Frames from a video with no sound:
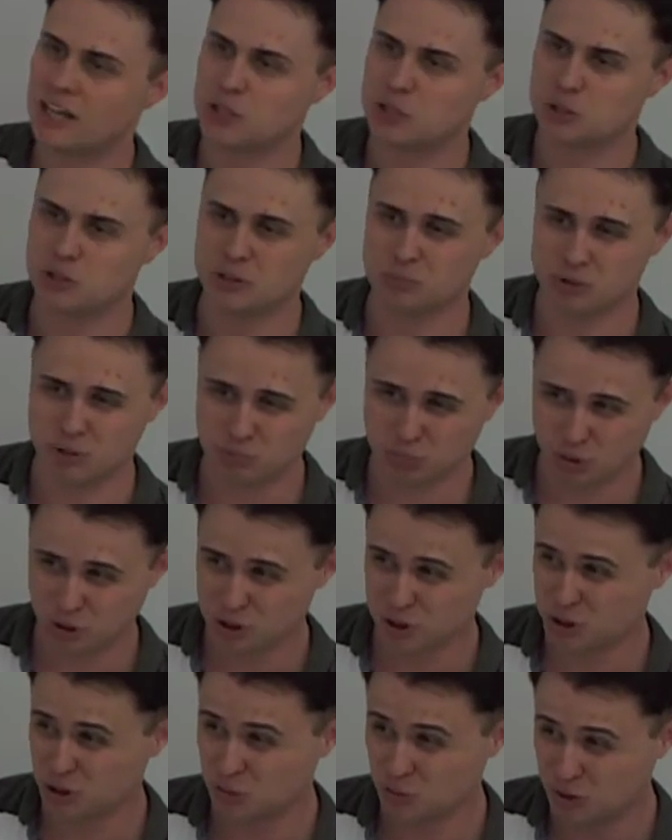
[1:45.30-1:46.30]
actually a
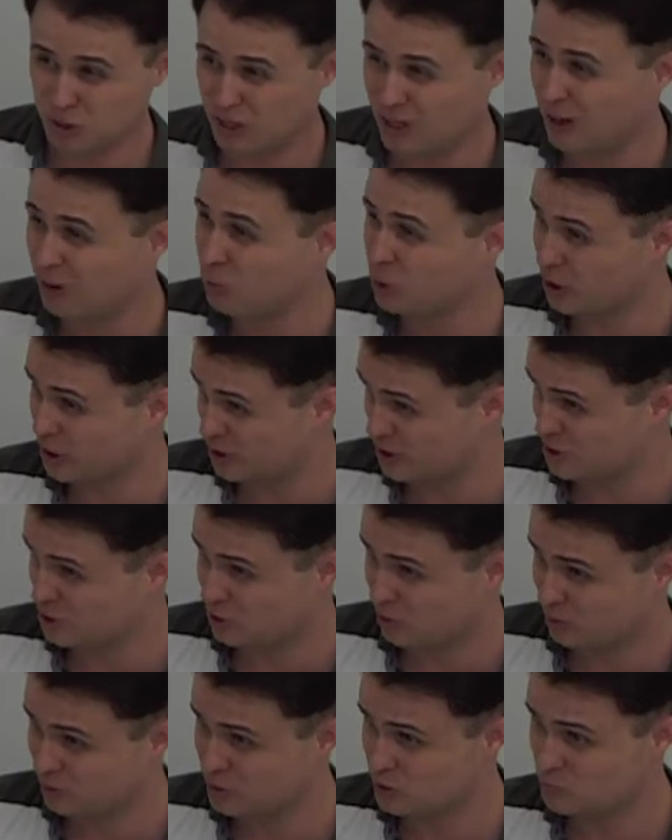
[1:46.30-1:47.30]
proportion would not work to
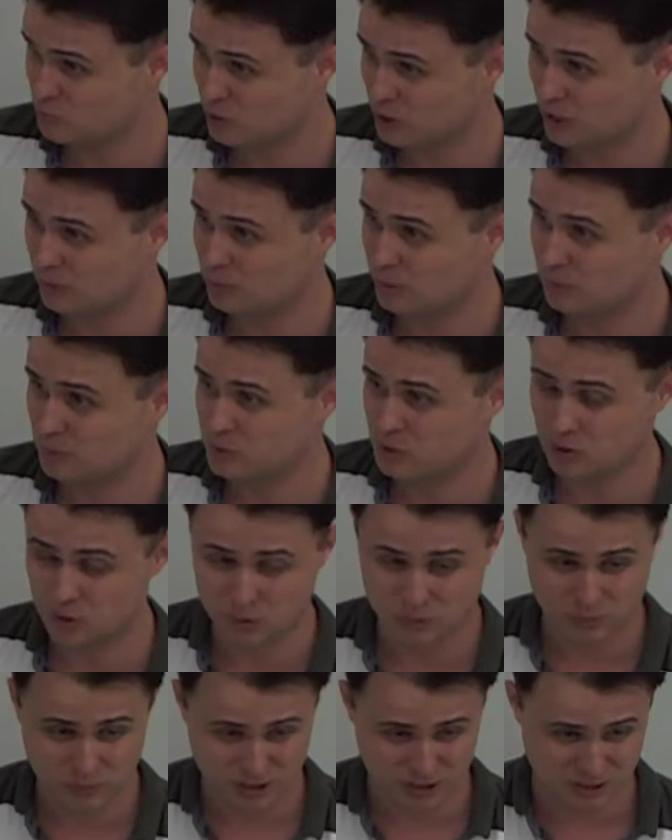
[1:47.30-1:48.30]
solve this problem.
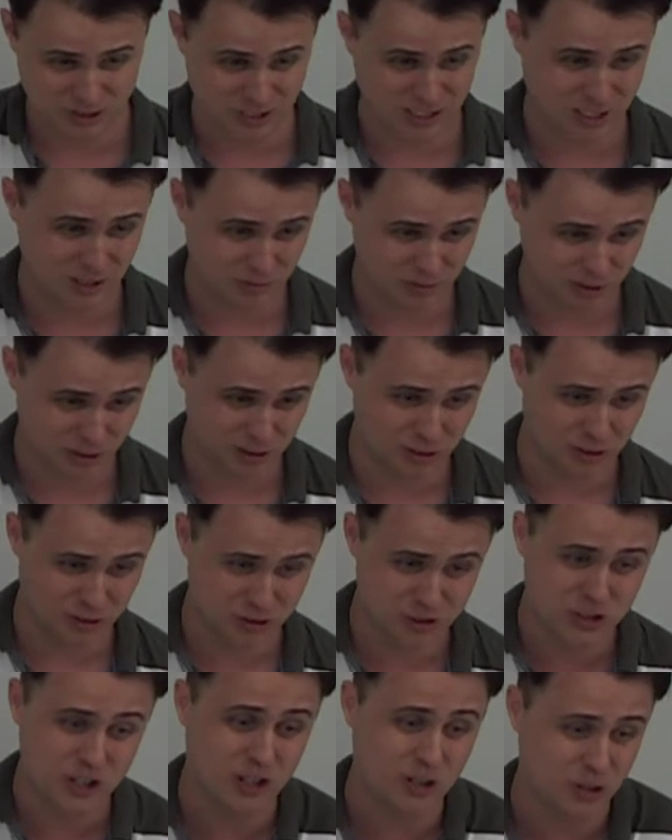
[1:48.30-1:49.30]
So that's kind of a little
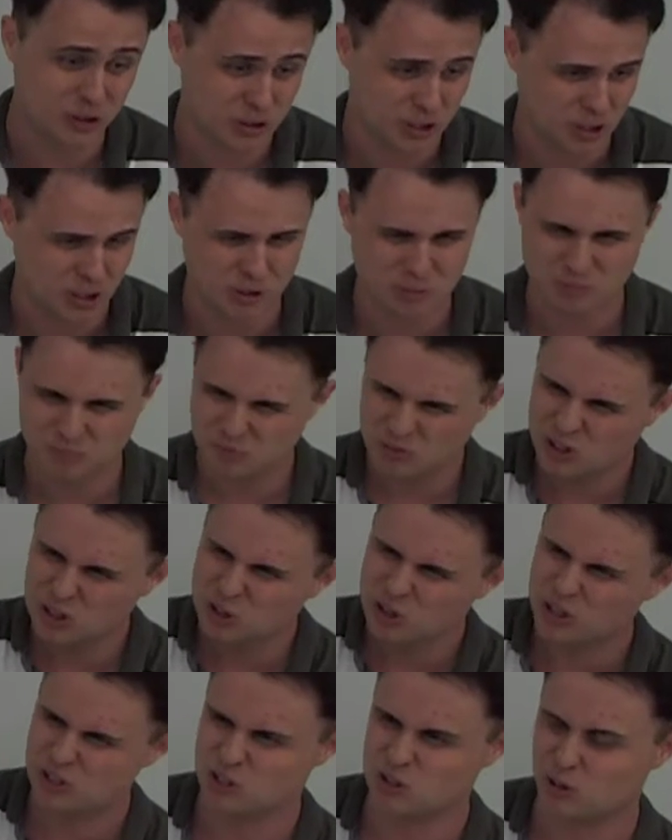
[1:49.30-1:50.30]
subtlety that
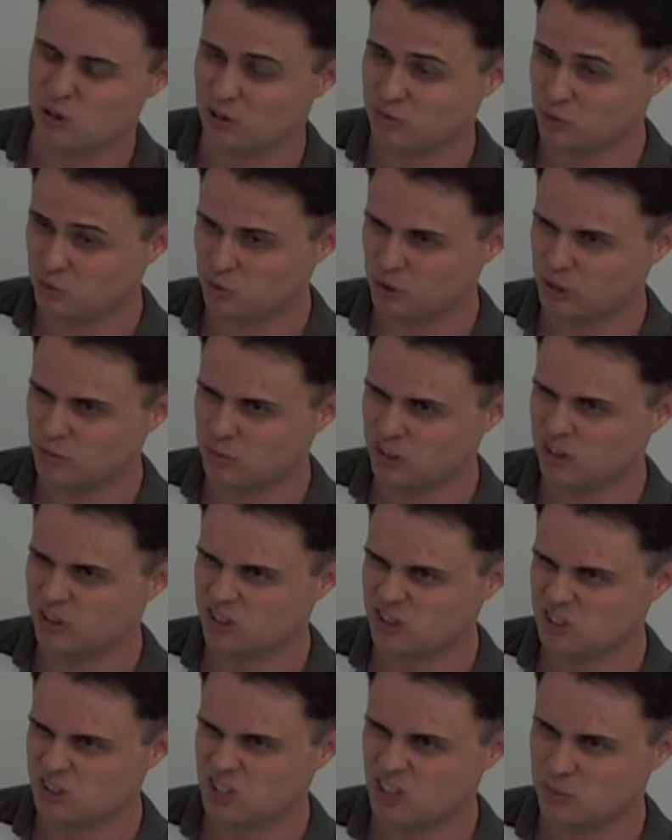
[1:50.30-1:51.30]
you guys don't have to worry about in
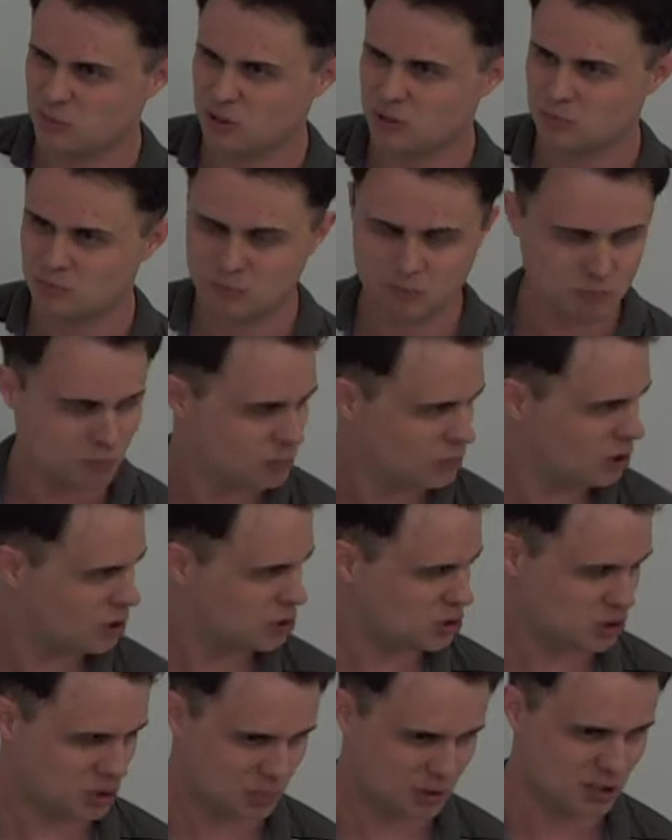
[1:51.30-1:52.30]
the assignment.
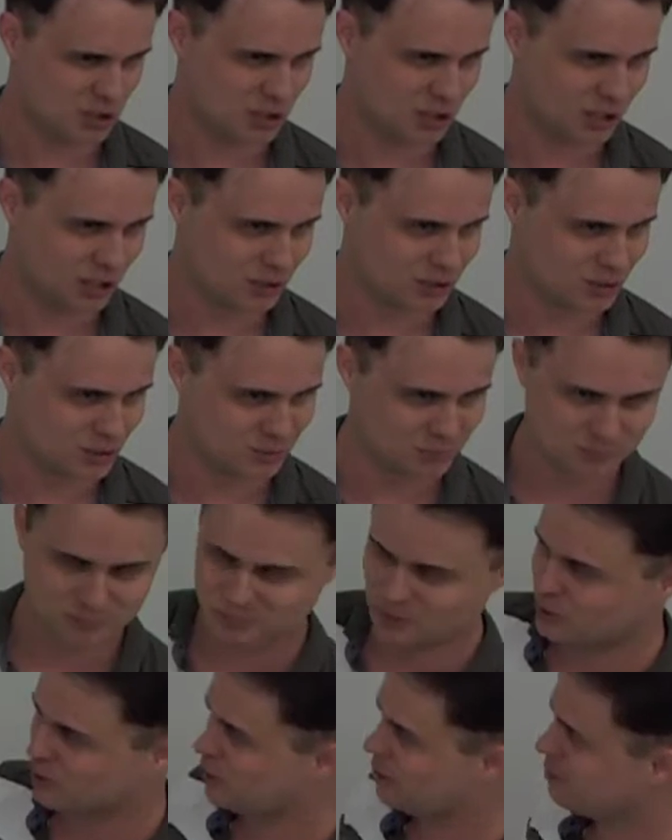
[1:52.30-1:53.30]
Just a bit of science.
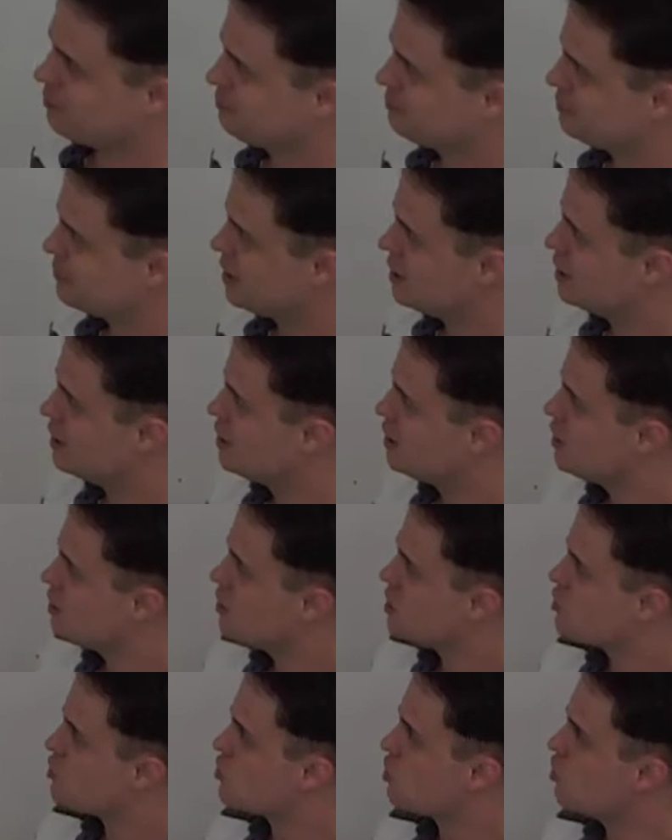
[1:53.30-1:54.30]
All right.
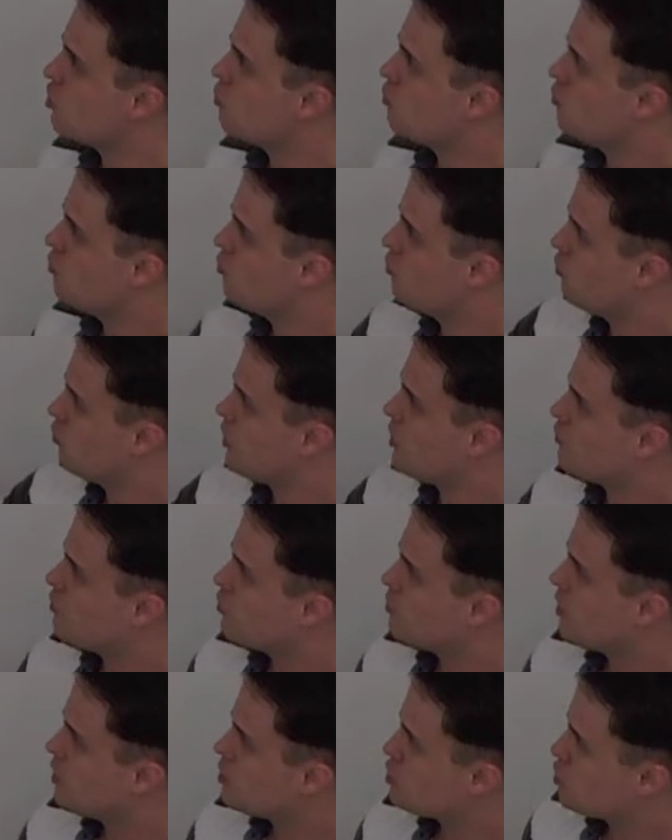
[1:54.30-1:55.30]
So the
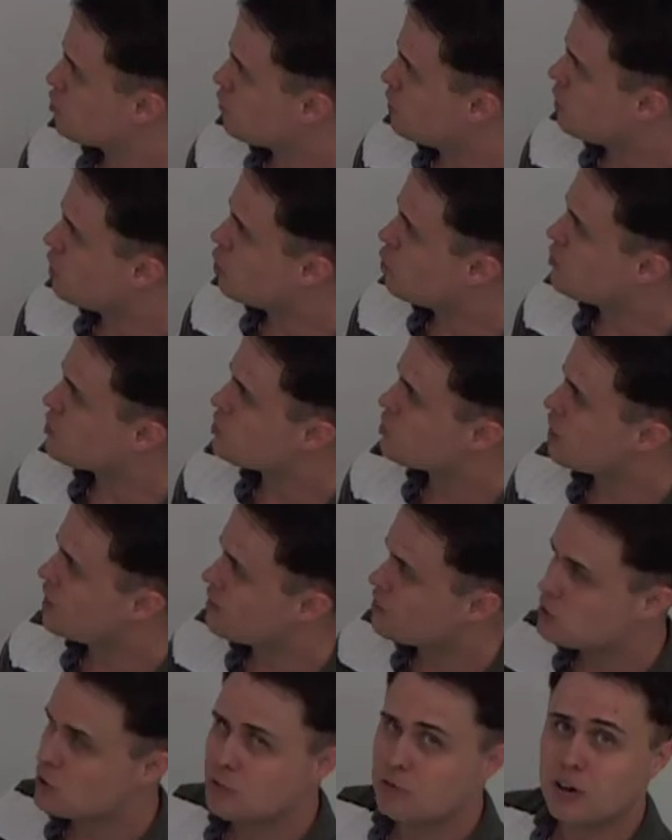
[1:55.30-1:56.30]
information we know
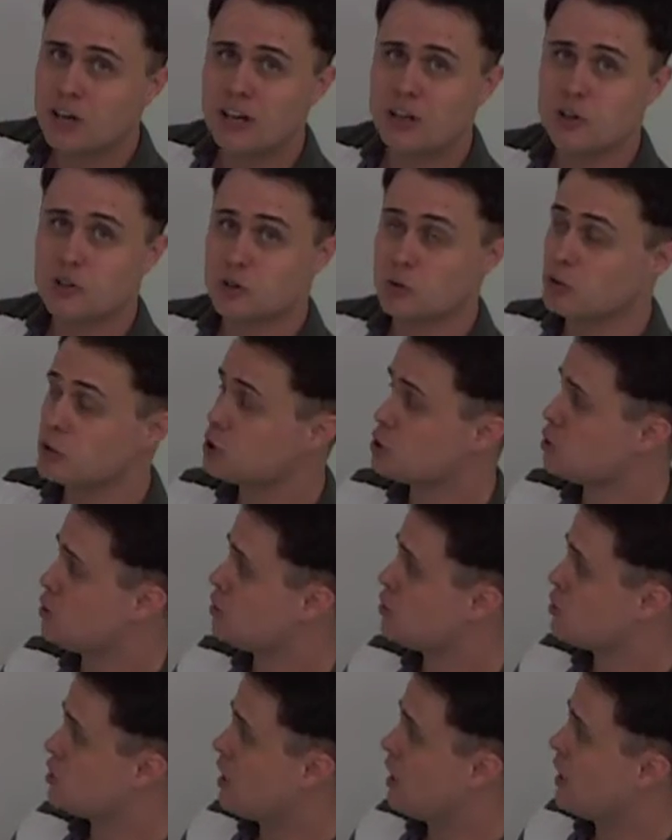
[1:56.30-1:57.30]
besides the file's
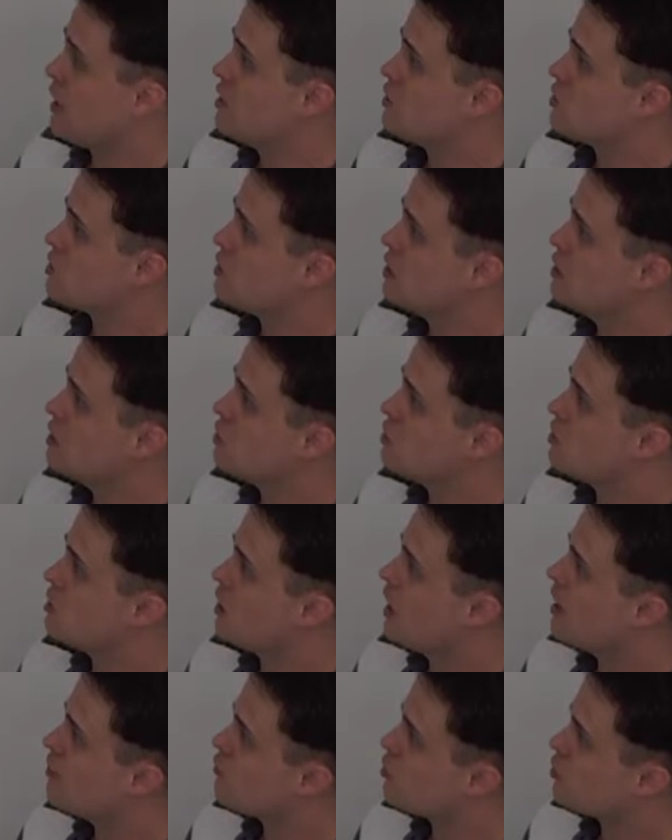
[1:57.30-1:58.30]
original size is
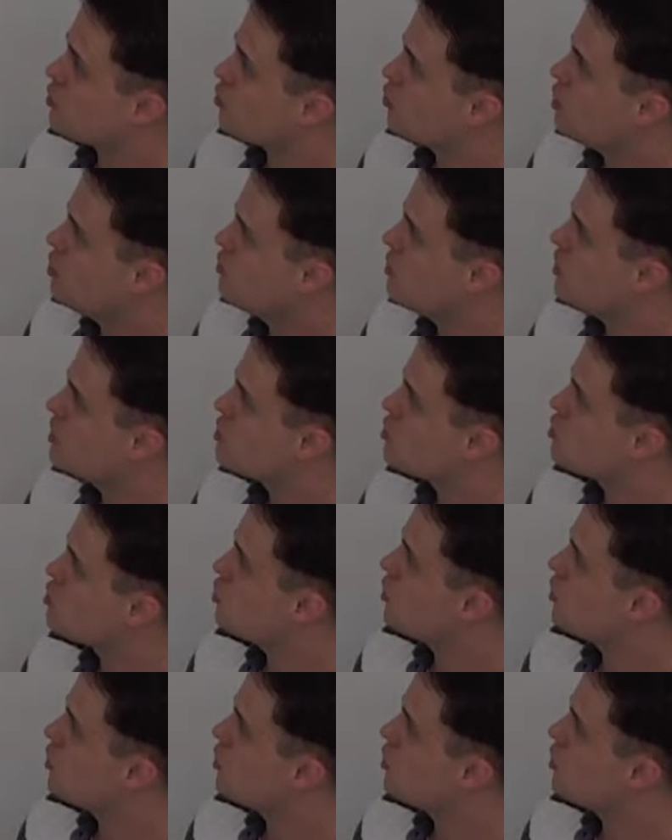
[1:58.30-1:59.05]
that after 3 minutes,